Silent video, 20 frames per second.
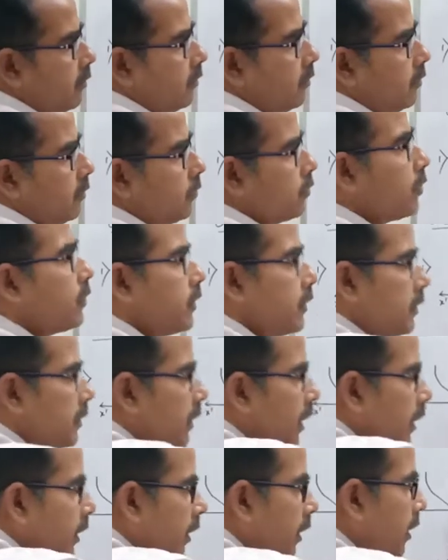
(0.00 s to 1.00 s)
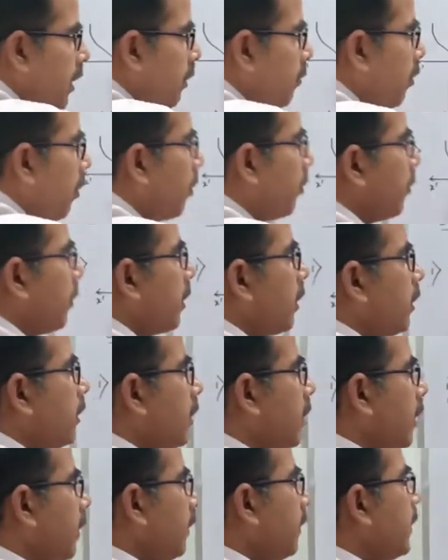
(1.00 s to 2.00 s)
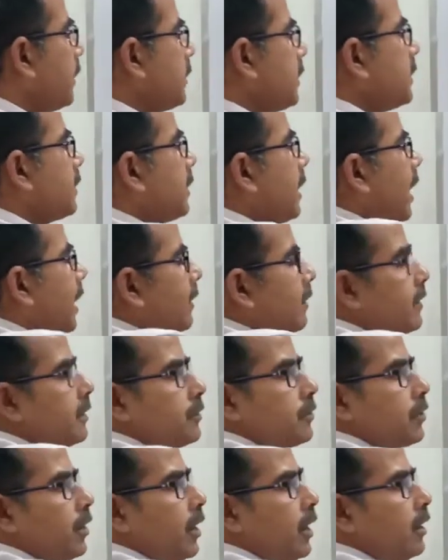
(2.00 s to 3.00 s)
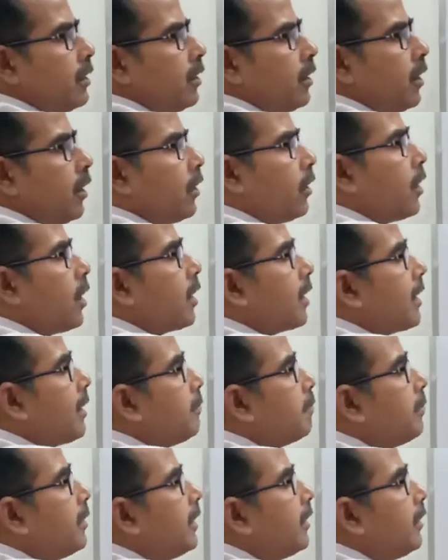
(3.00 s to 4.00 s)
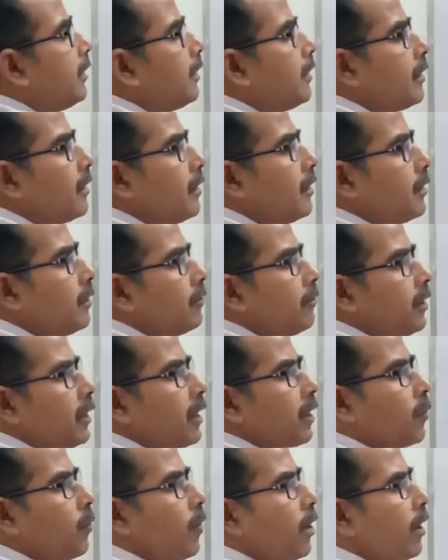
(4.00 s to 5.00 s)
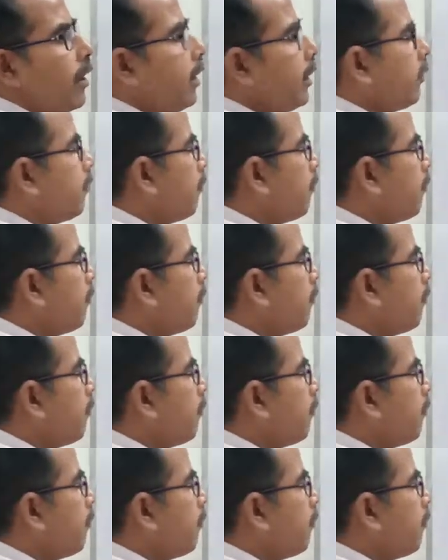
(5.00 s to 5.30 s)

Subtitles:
So this is the linear polynomial. This is neither straight nor completely curved in a quadratic